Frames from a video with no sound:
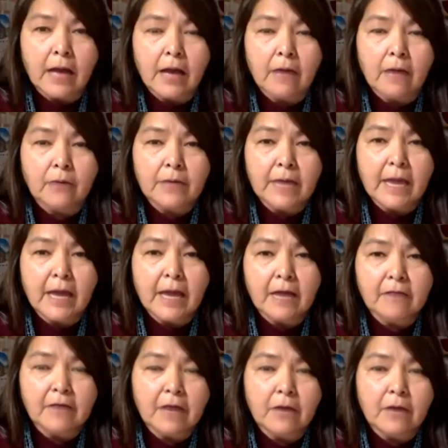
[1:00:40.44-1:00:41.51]
we
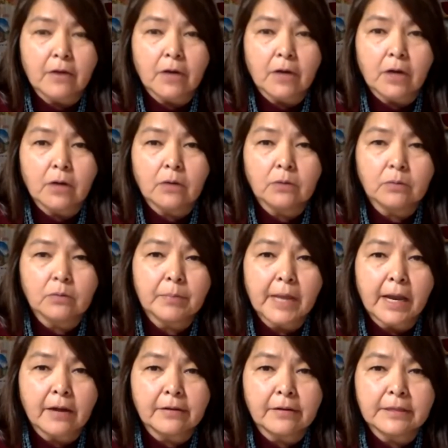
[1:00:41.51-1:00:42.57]
have our own
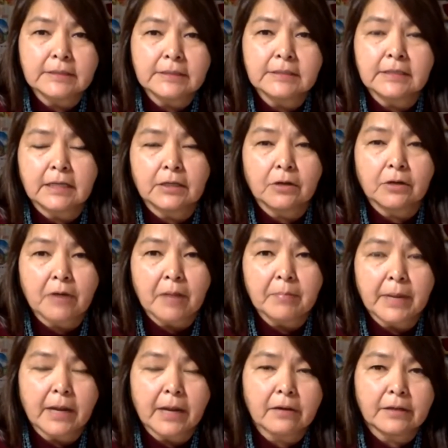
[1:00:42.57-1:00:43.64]
parents and
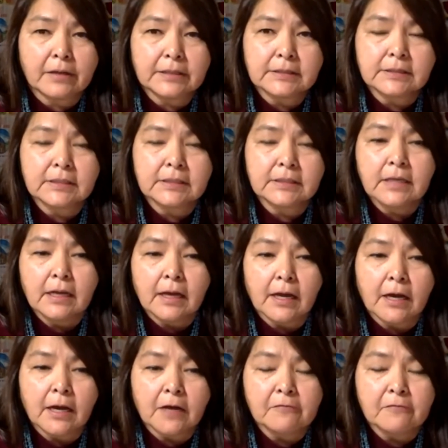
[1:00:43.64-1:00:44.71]
grandparents,
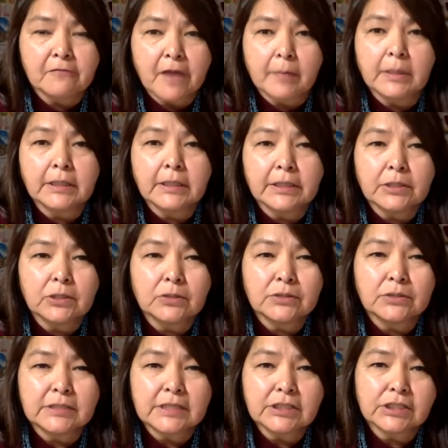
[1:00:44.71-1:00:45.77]
family who
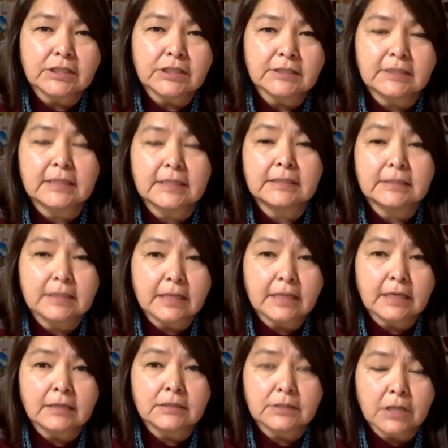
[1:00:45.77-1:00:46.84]
teach us these
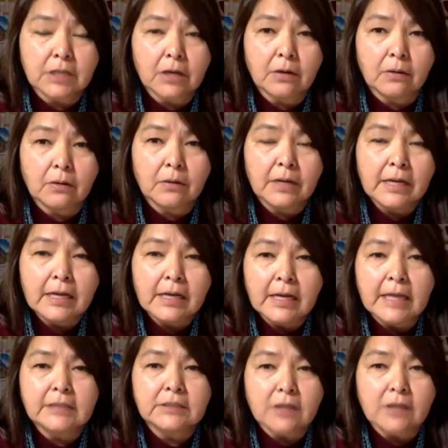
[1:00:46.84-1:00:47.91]
things. So
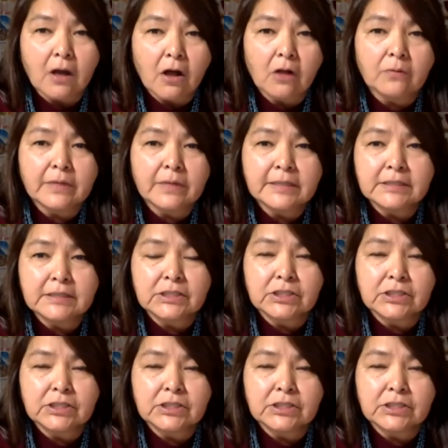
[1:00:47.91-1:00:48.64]
it's always